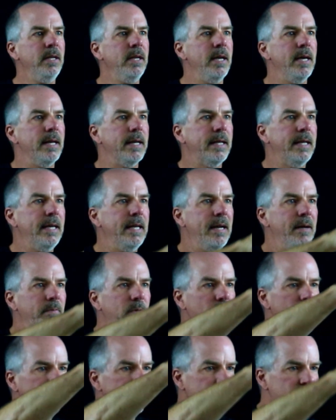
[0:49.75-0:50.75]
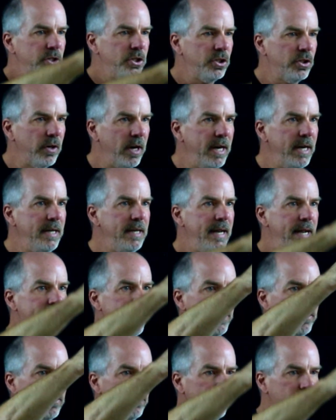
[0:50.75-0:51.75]
And again, I'm going straight
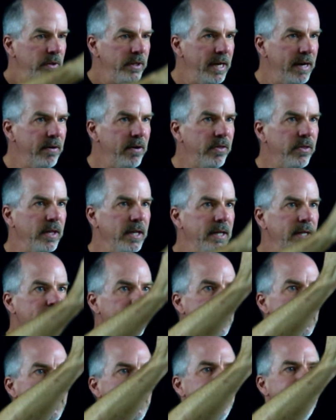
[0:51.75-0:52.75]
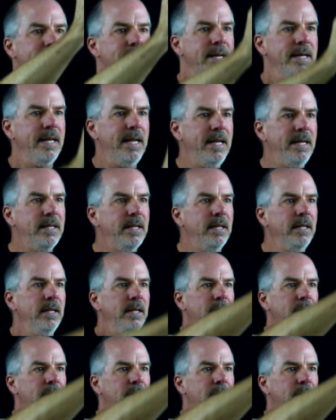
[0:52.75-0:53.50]
down with everything in a neat